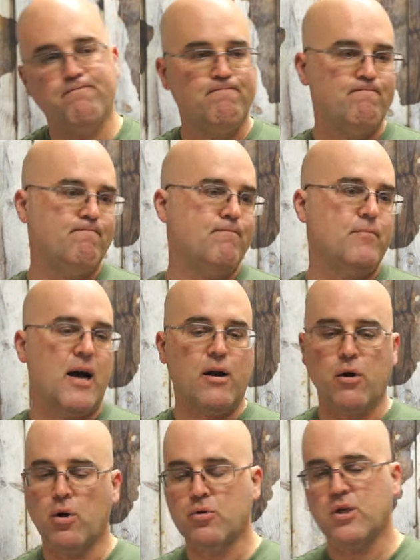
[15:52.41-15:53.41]
mm, I
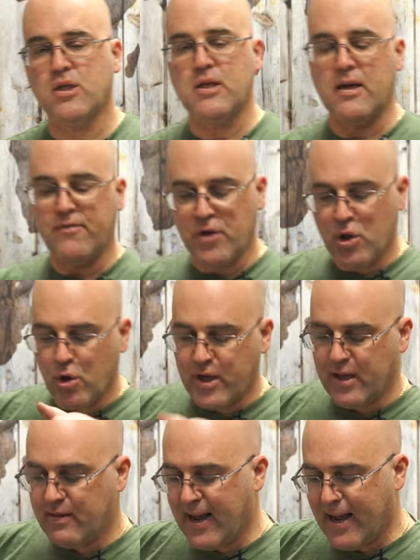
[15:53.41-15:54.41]
don't know, if you're
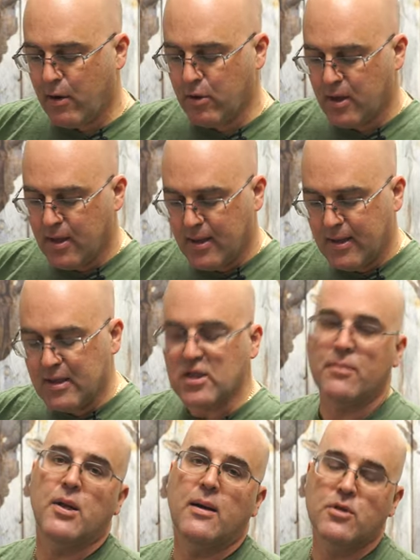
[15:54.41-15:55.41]
looking down,
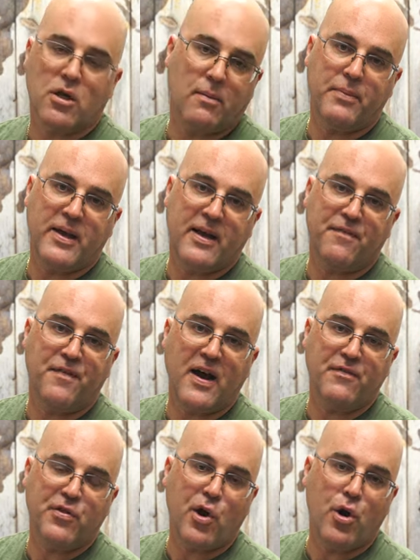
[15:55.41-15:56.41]
sometimes it'll be at
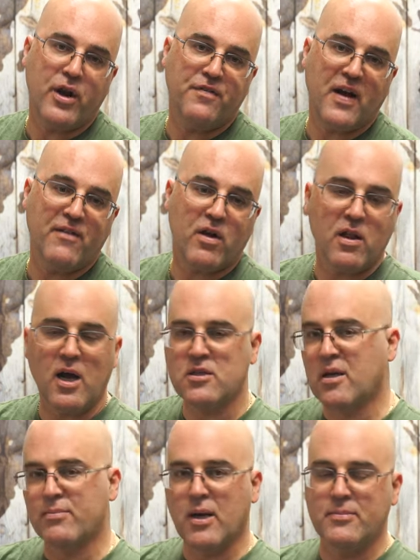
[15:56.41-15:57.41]
5.30, 5 o'clock,
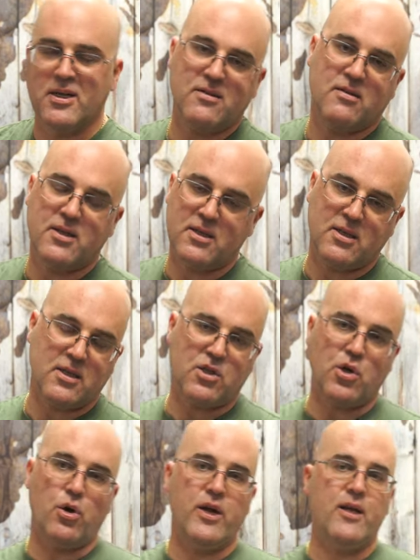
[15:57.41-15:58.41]
sometimes at 6,
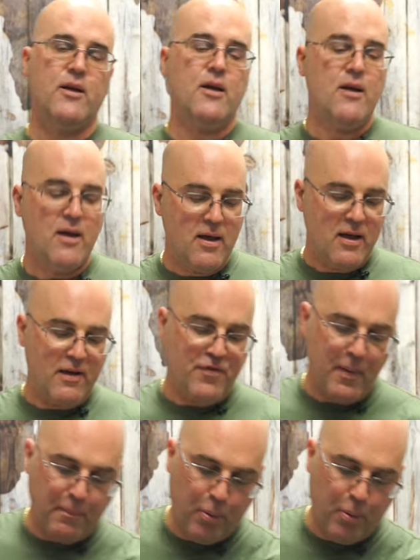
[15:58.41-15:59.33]
6.30. If your